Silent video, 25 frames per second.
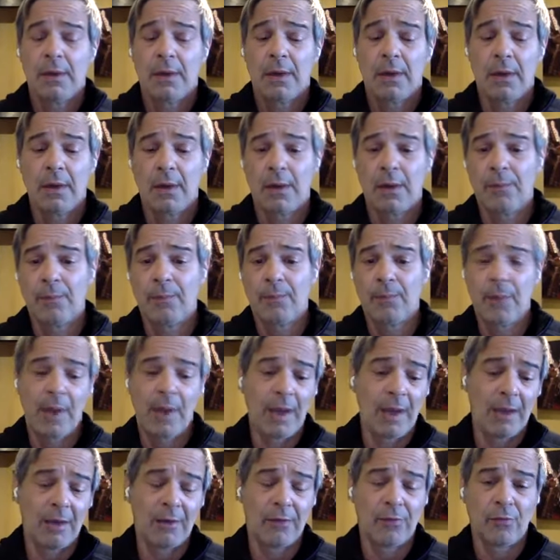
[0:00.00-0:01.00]
um,
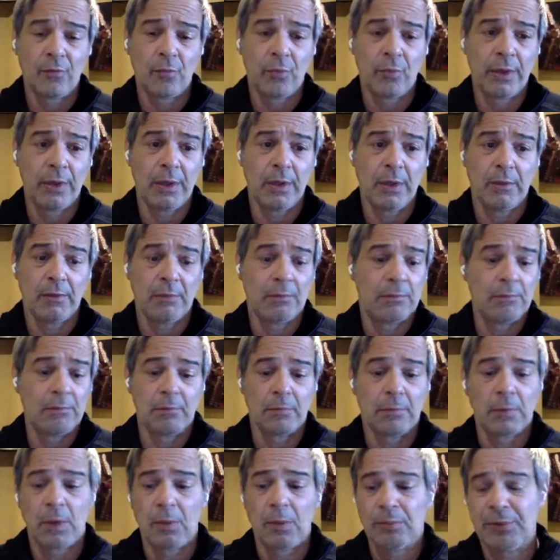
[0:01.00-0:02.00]
as we
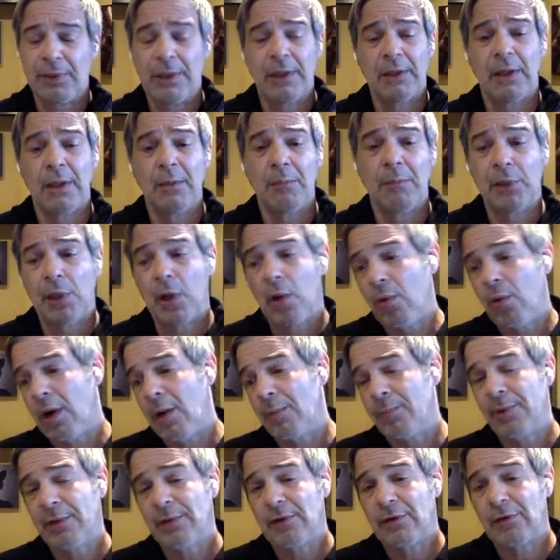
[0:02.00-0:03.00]
completely blow
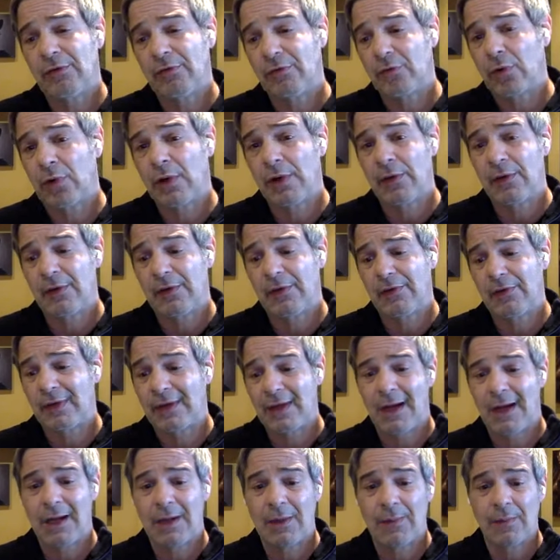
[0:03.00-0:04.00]
up and destroy this
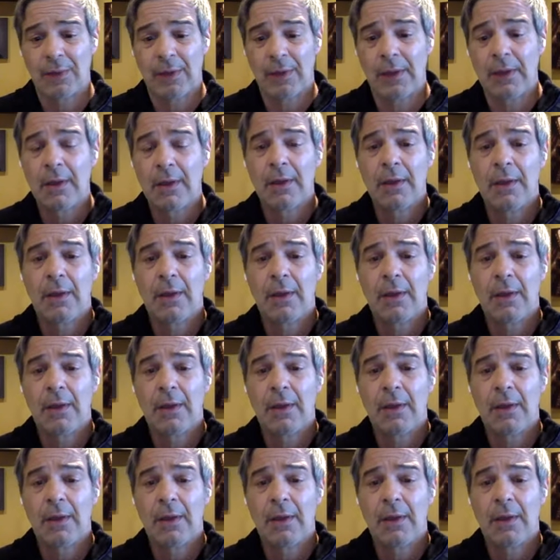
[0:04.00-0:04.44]
economy